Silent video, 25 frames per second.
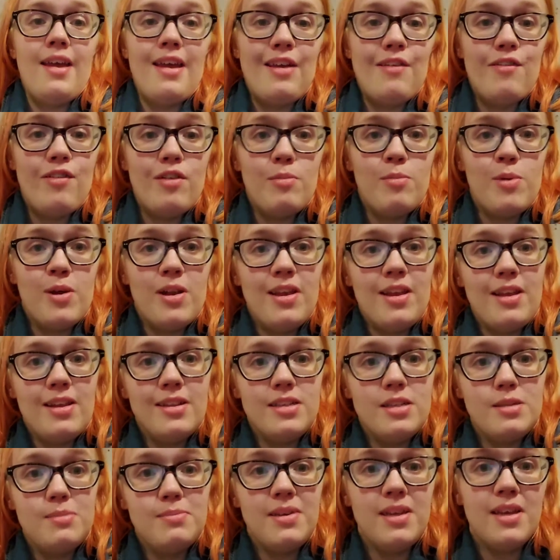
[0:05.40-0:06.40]
everybody,
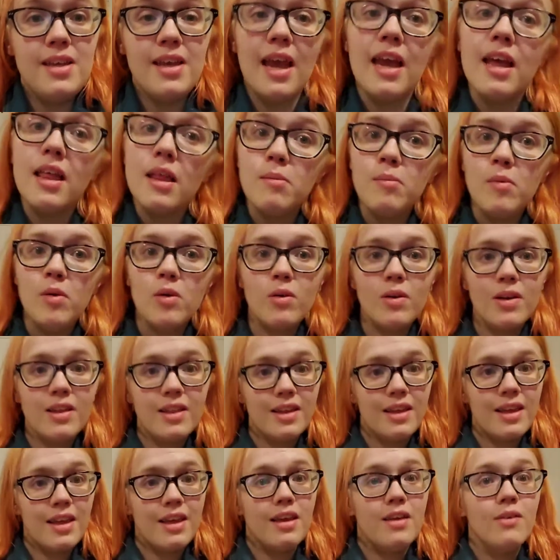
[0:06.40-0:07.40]
it's me, Kaylee McCoy,
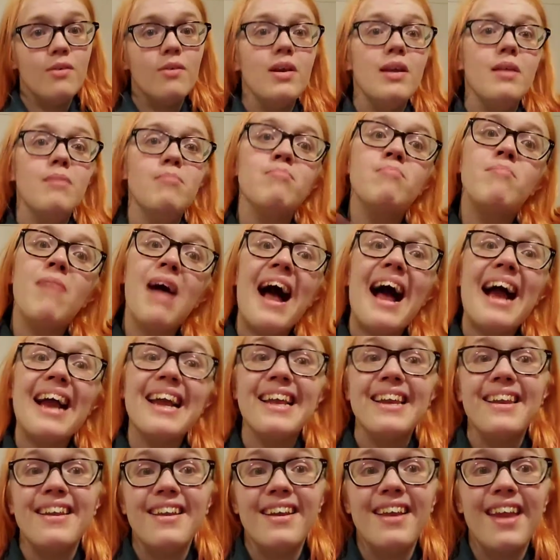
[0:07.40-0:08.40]
the Geek Queen,
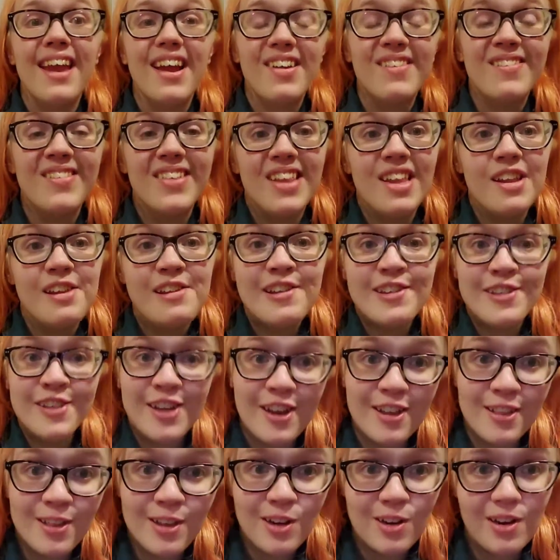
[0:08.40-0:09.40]
back at it again with
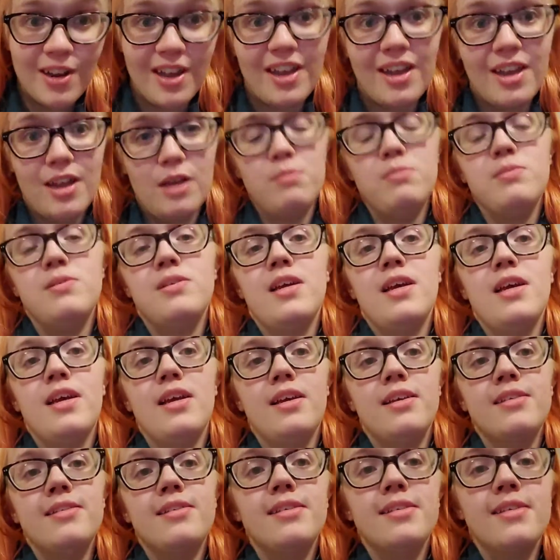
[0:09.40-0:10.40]
another A
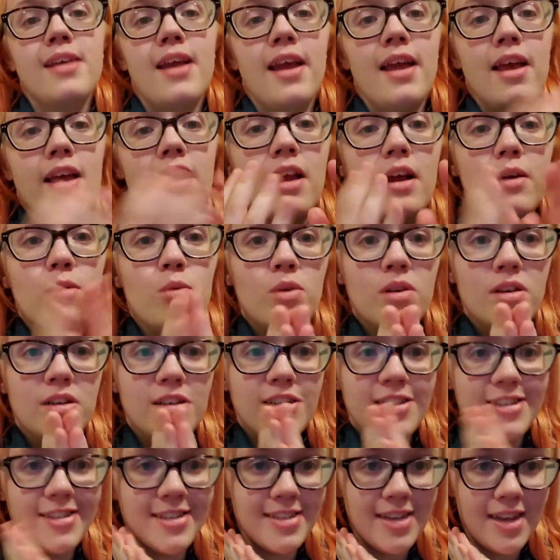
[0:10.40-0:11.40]
update. And I want to
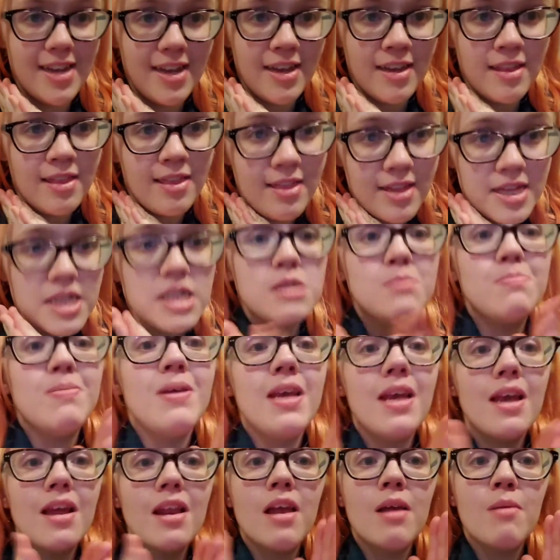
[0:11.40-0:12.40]
just say this
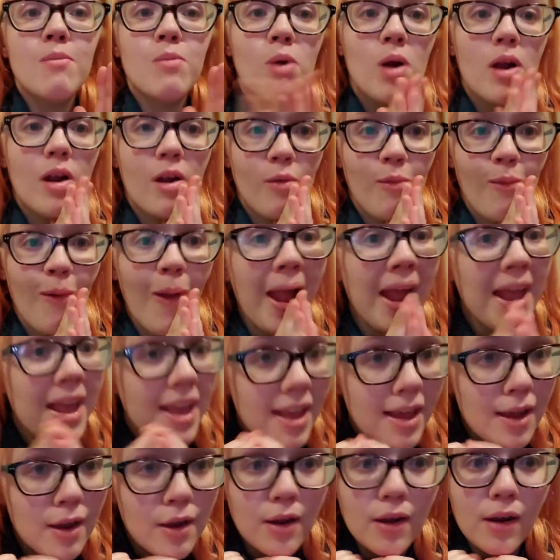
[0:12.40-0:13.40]
beginning part right
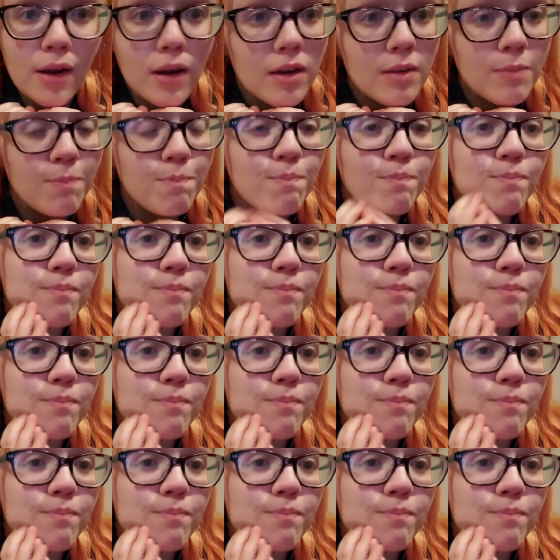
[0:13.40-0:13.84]
here